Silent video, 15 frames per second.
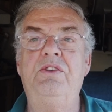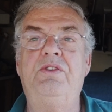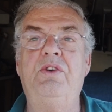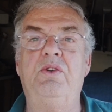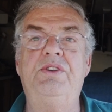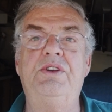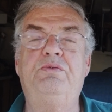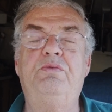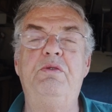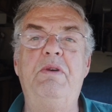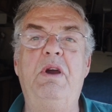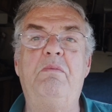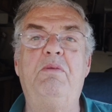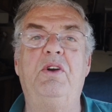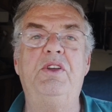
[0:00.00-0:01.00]
So just
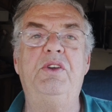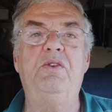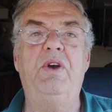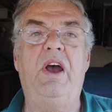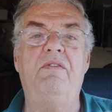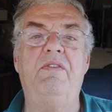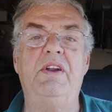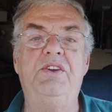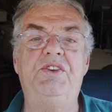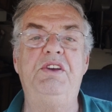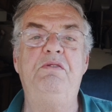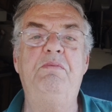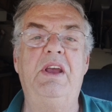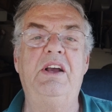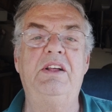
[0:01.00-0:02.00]
remember, you have a
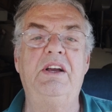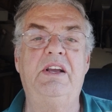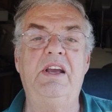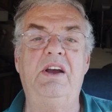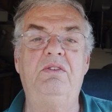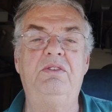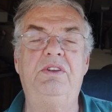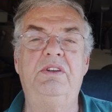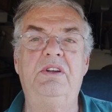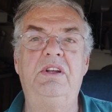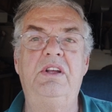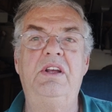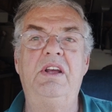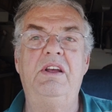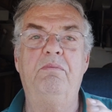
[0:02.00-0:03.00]
Gmail account
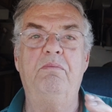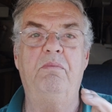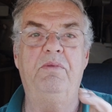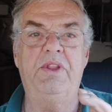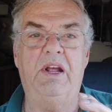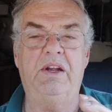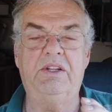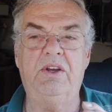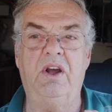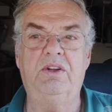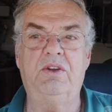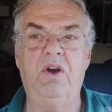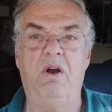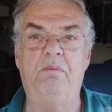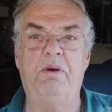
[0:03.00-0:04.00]
that
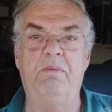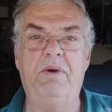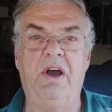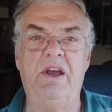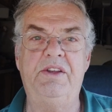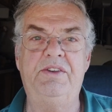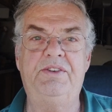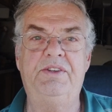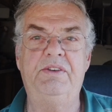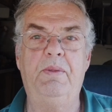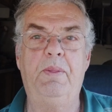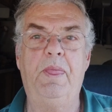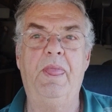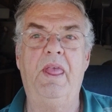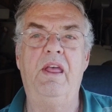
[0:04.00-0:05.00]
got compromised
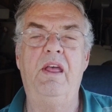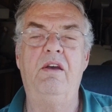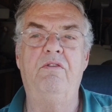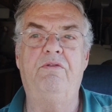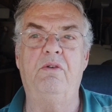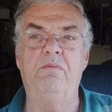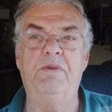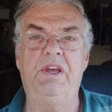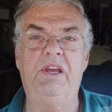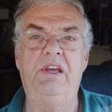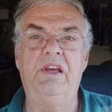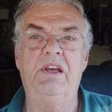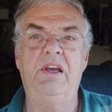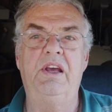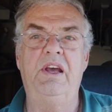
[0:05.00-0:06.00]
for
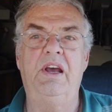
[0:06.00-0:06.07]
me.